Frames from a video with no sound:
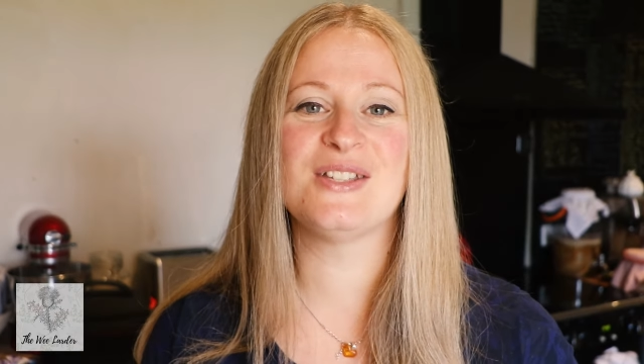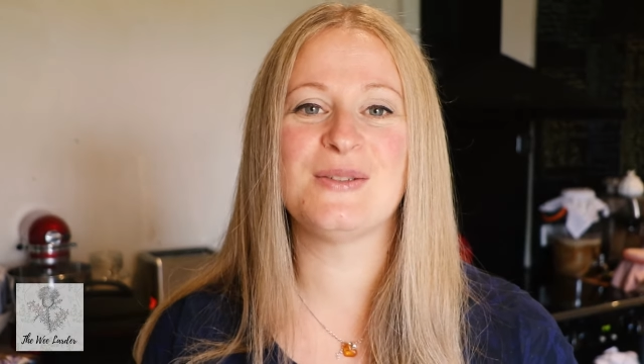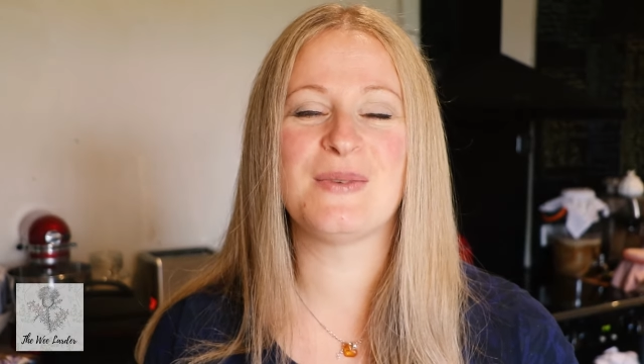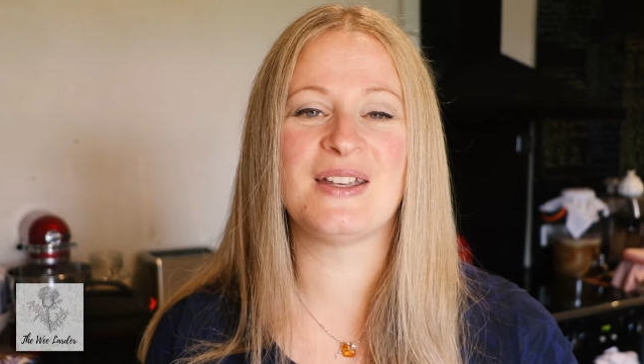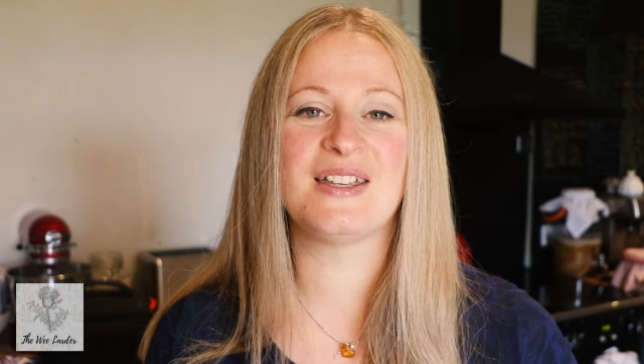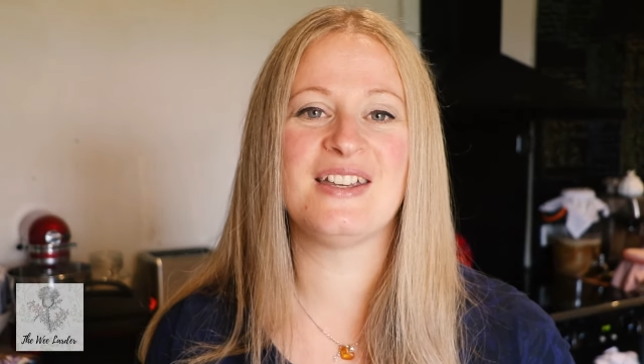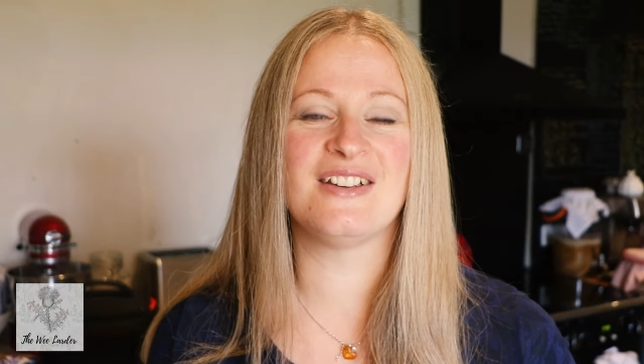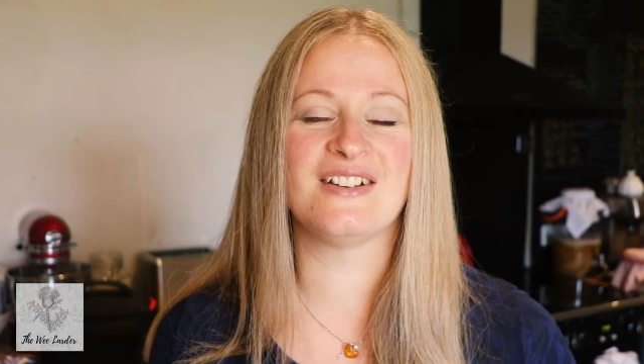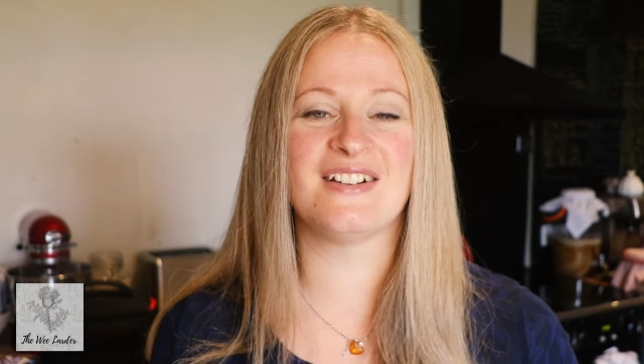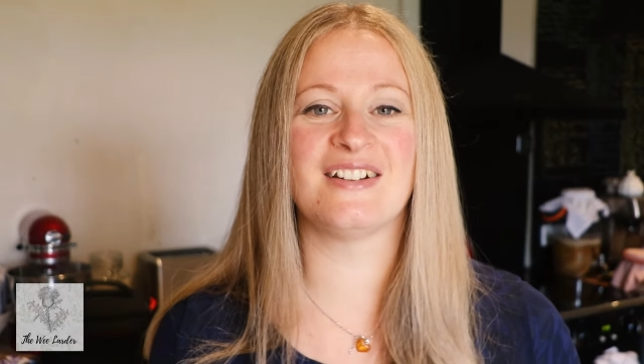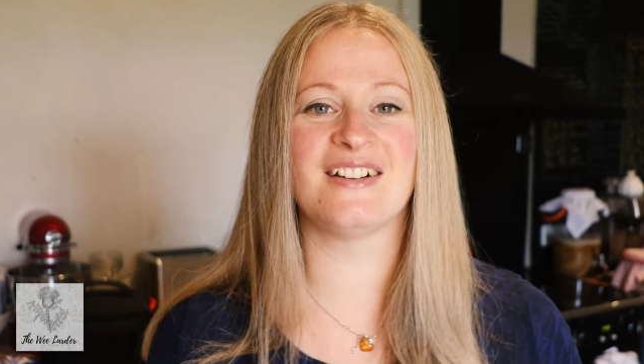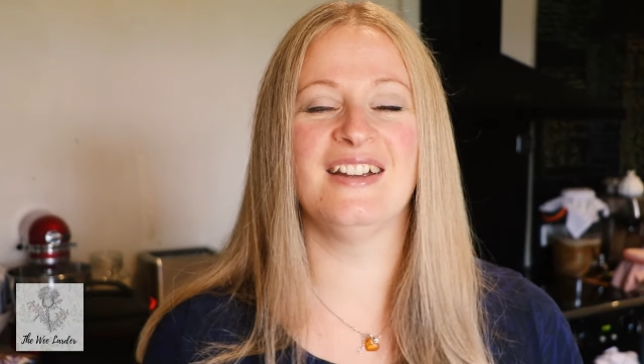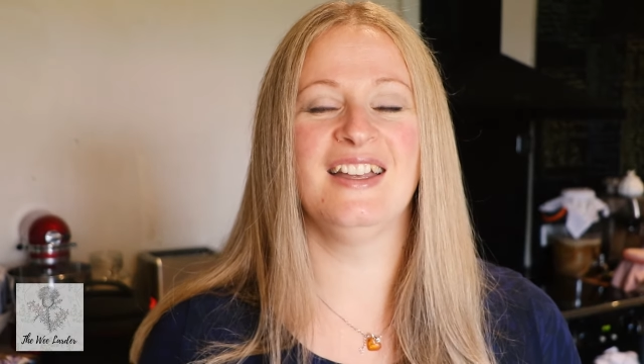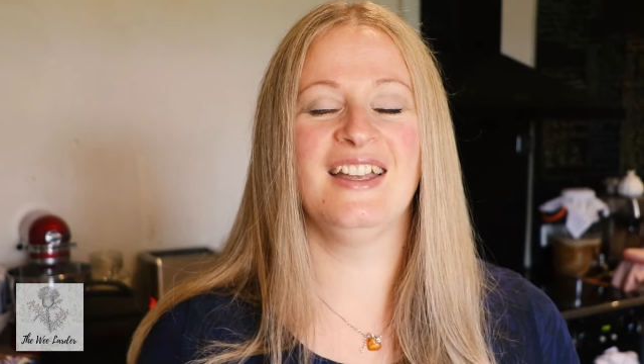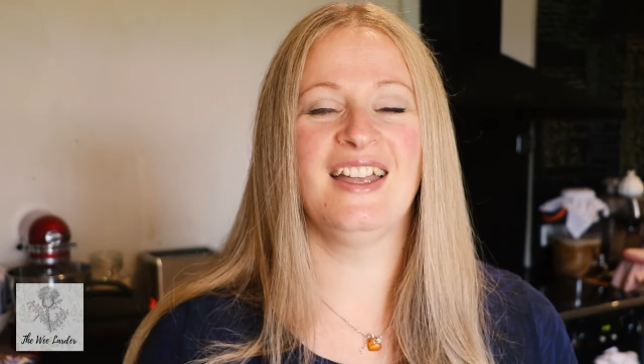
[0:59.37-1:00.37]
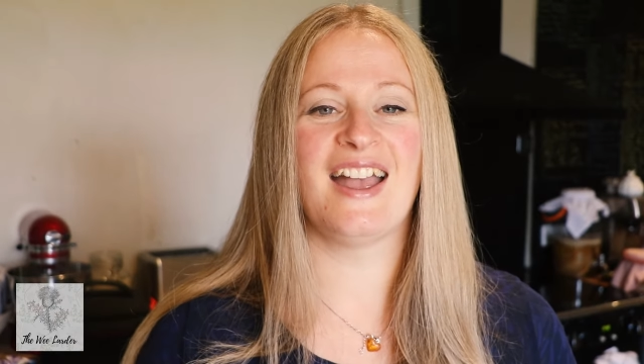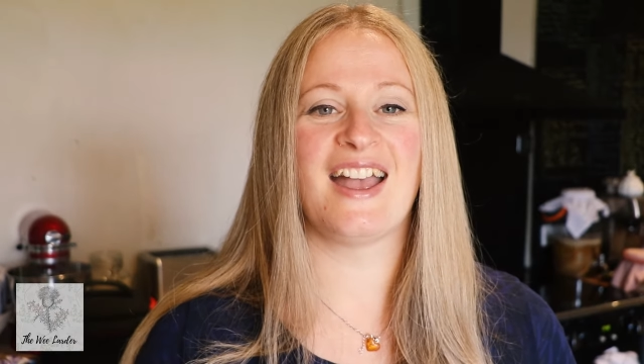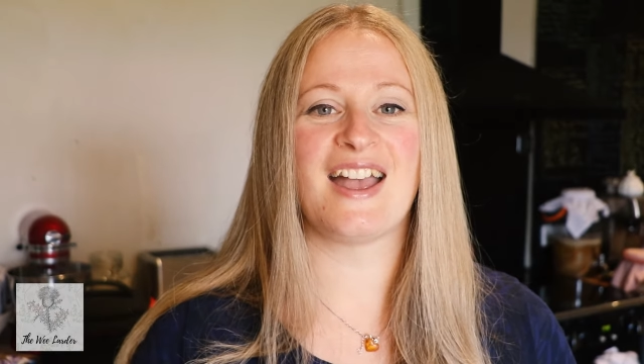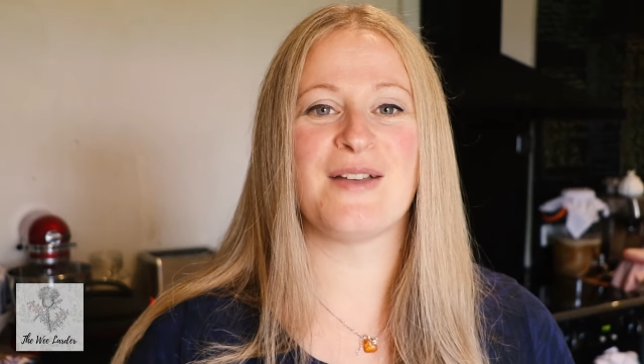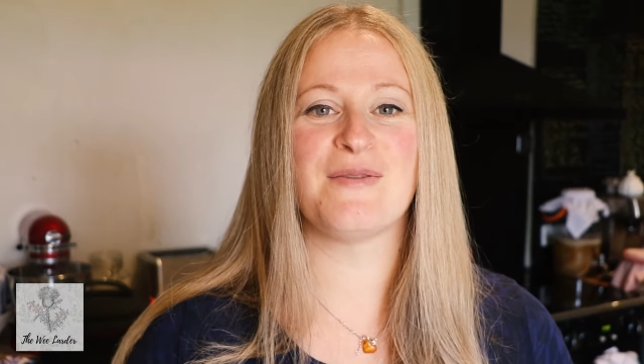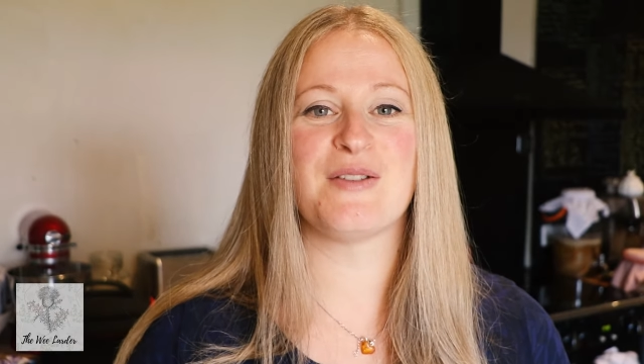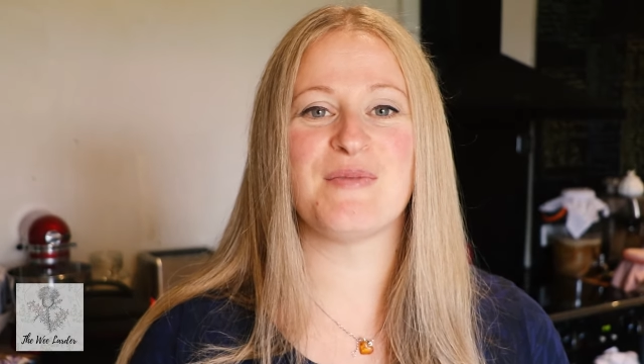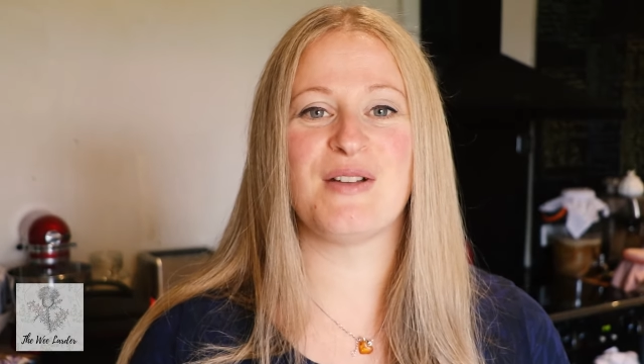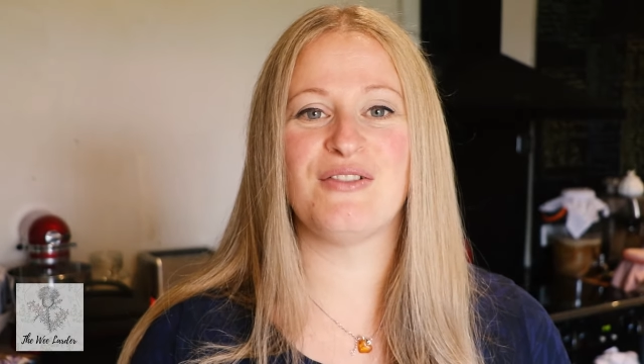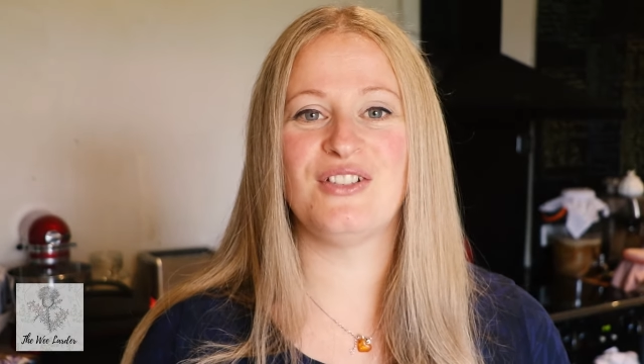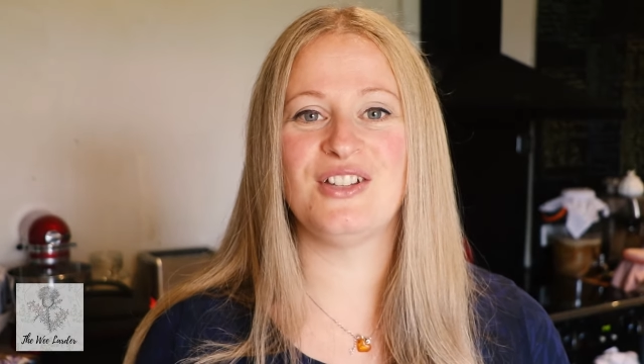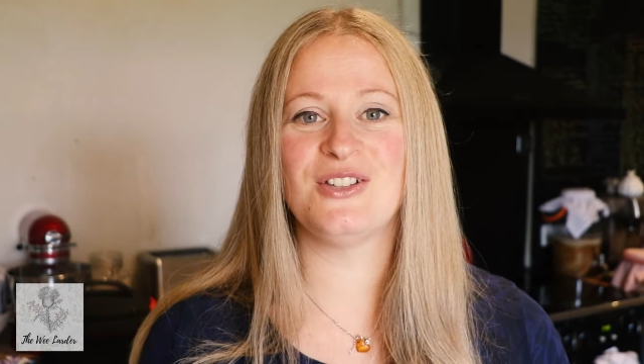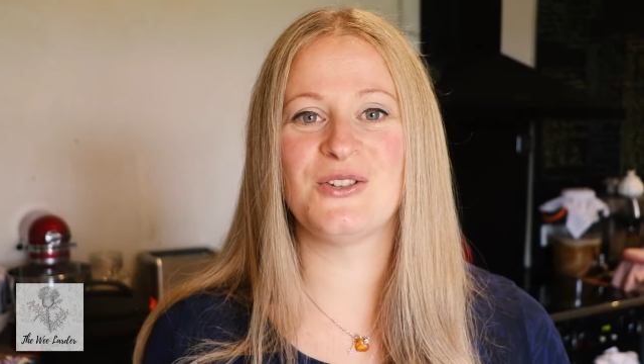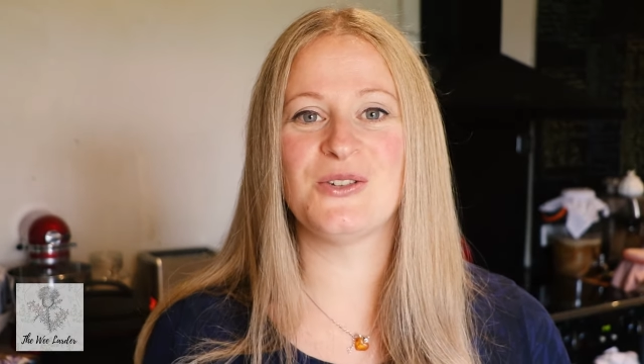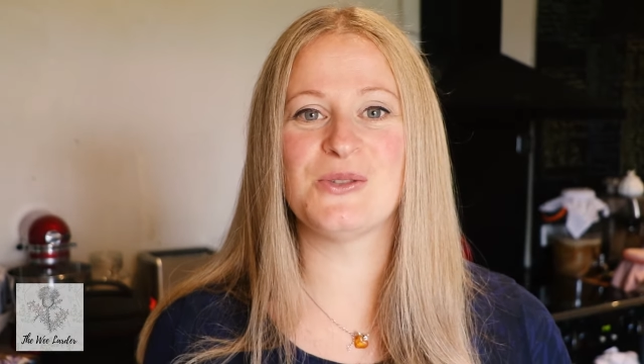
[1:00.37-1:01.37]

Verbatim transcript: so you might hear her in my video